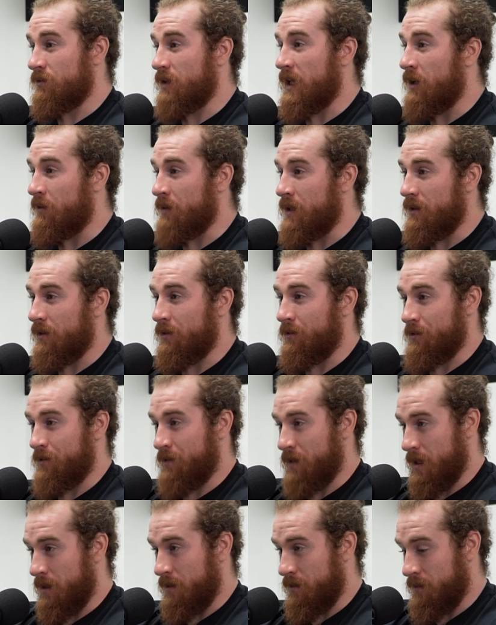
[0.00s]
Well, now he
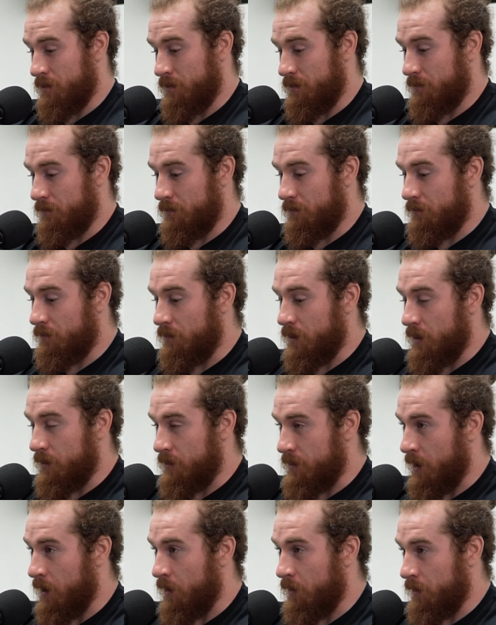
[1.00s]
understands the
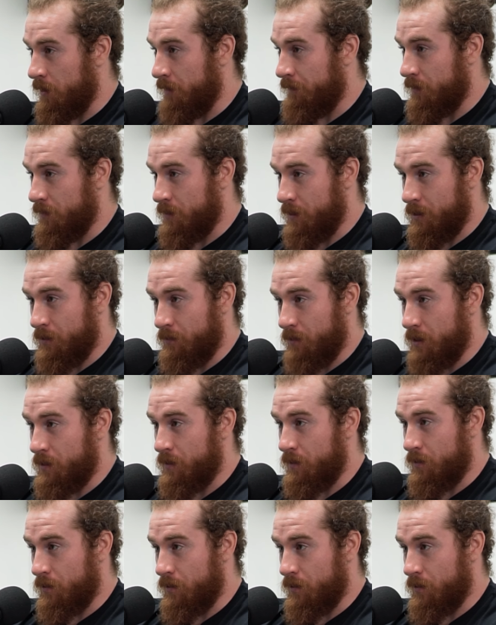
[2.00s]
entirety of the situation.